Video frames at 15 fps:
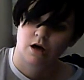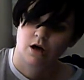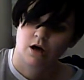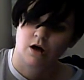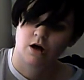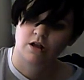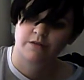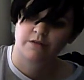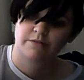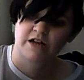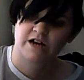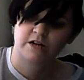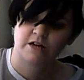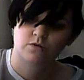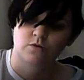All in
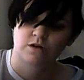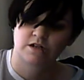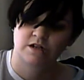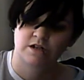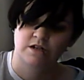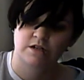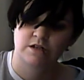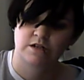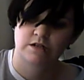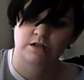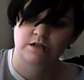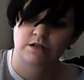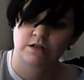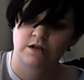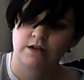black and white.
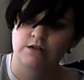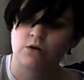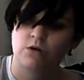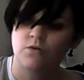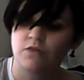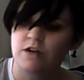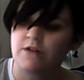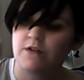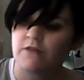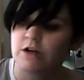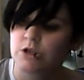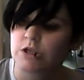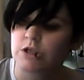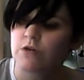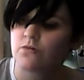Don't think I've
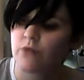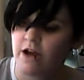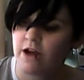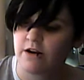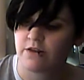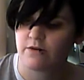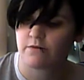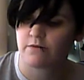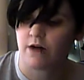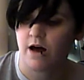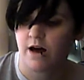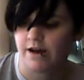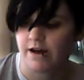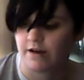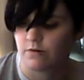actually read The
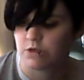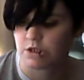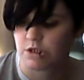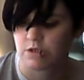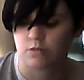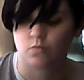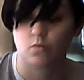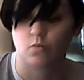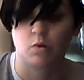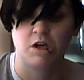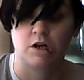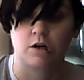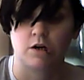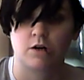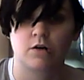Ride, which is
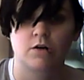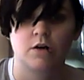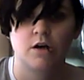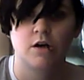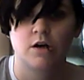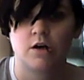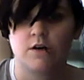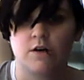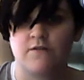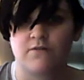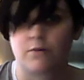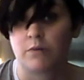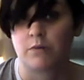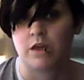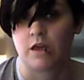weird for
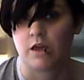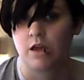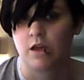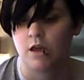me.